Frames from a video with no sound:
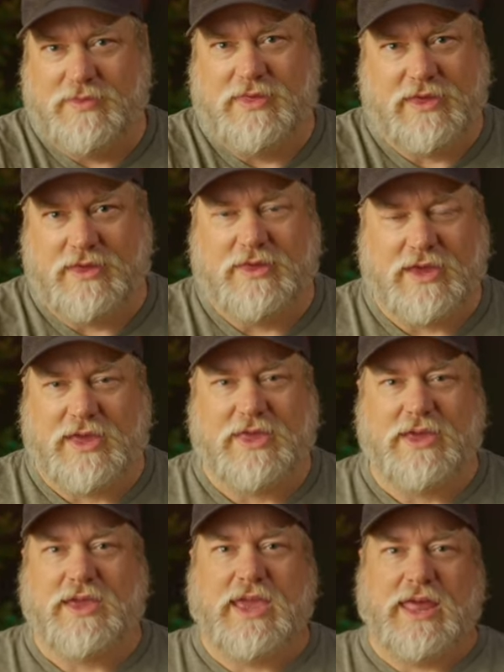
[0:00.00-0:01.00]
you,
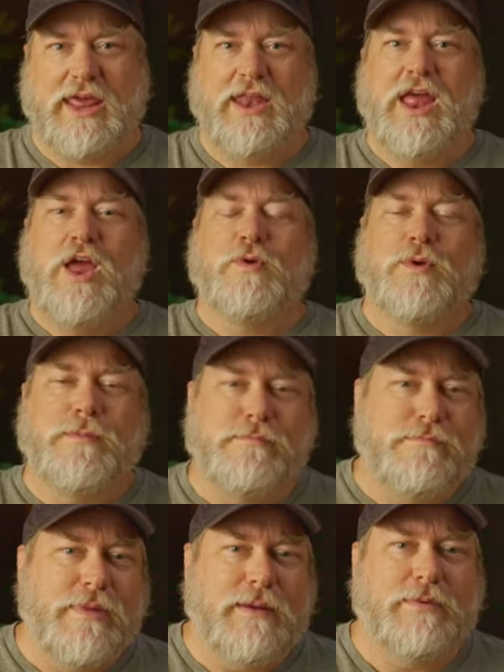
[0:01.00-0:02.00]
you get it.
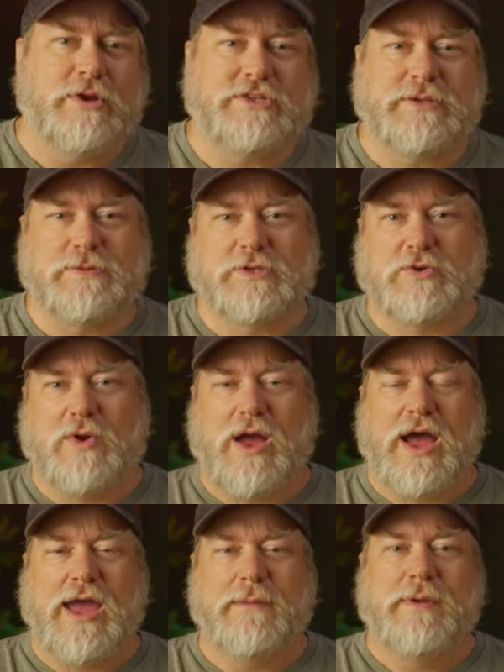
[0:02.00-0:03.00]
Remember to
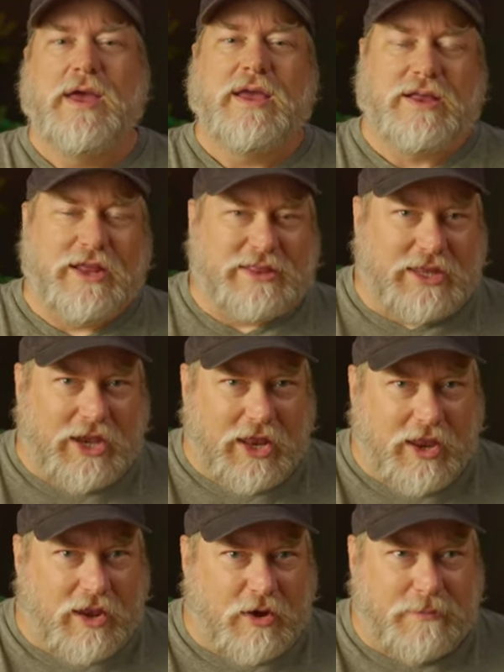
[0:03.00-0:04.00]
subscribe, click the
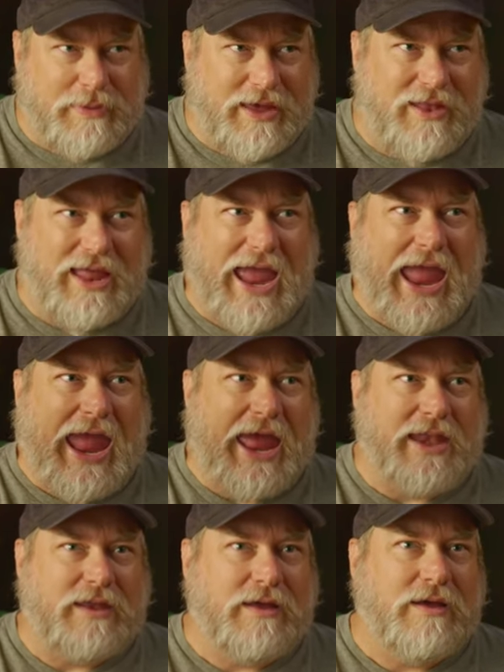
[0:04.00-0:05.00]
little alert bell,
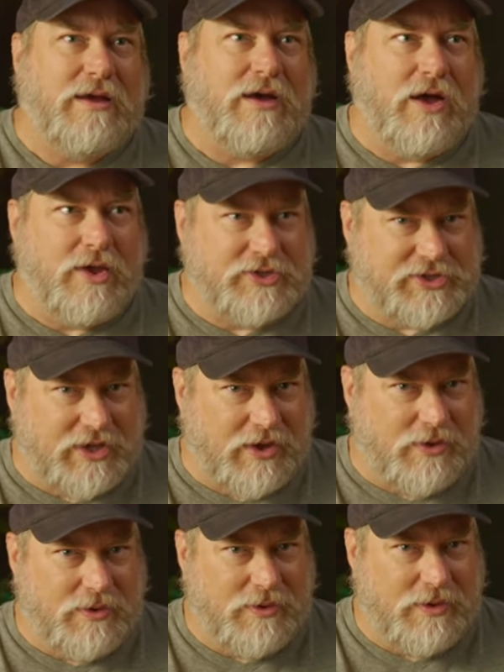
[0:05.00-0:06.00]
and
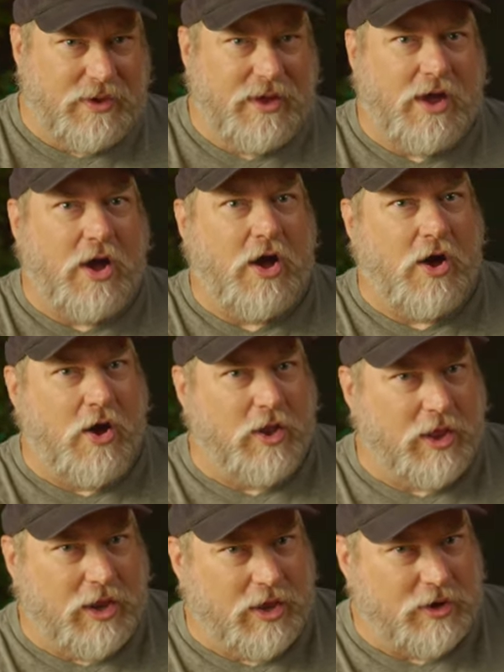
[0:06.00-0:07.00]
also
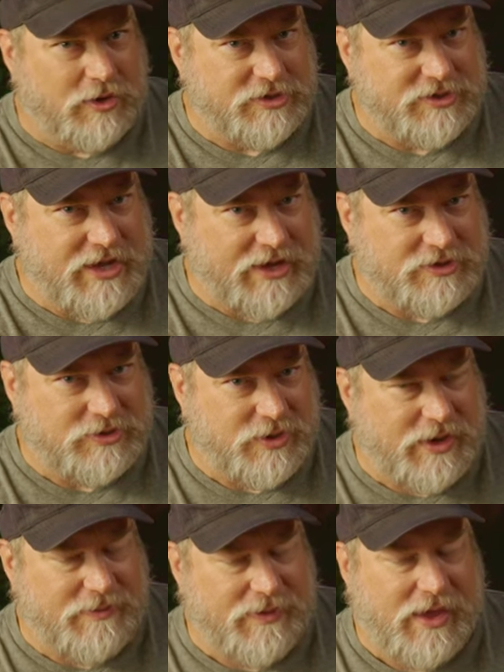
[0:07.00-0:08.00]
all alerts next
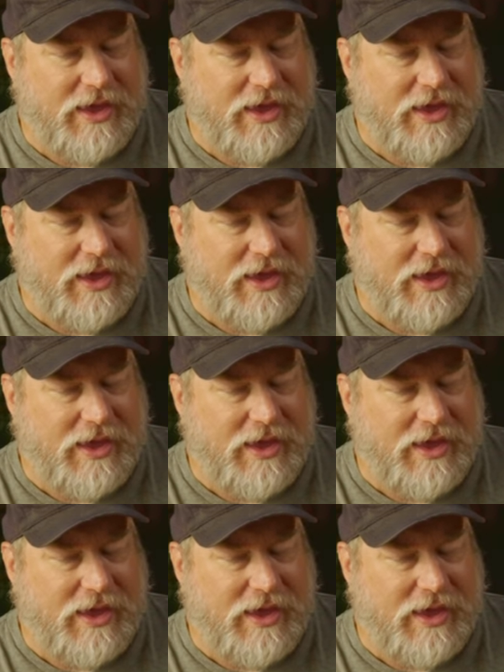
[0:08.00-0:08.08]
to it.